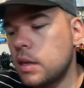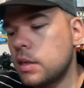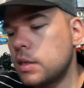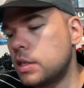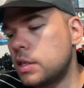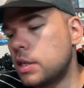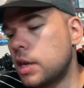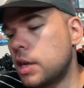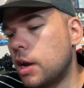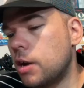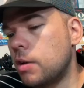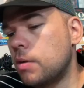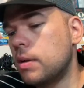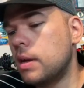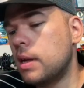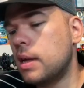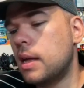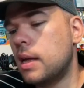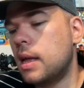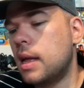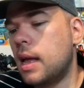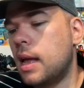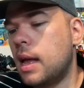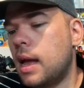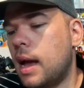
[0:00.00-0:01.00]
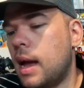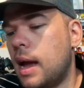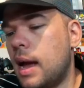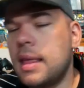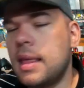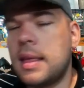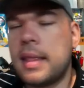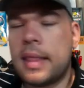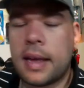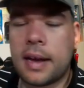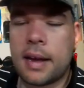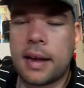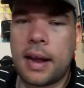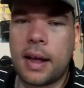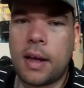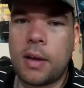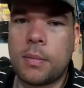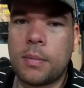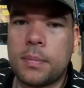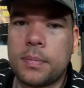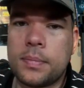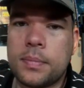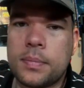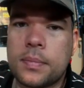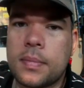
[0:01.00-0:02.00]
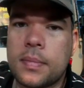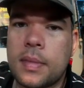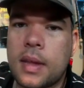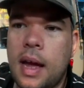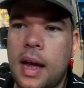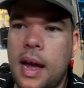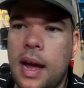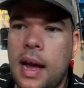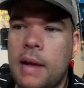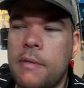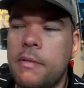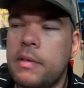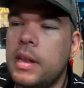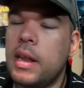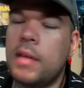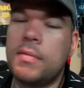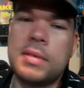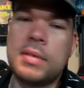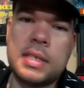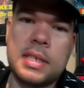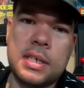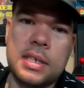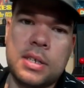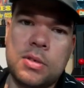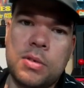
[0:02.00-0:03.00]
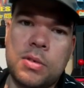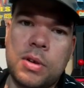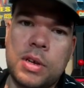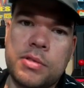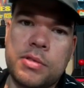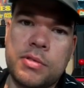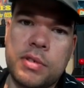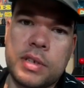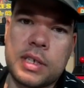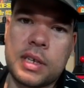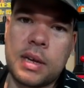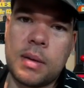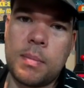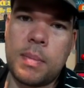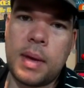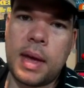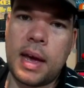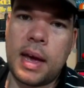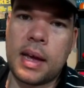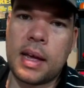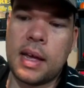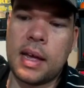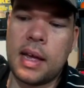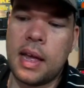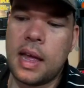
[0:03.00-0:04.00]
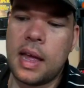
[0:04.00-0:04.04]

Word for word: So, I think that could help. I would love to see Toys R Us come back.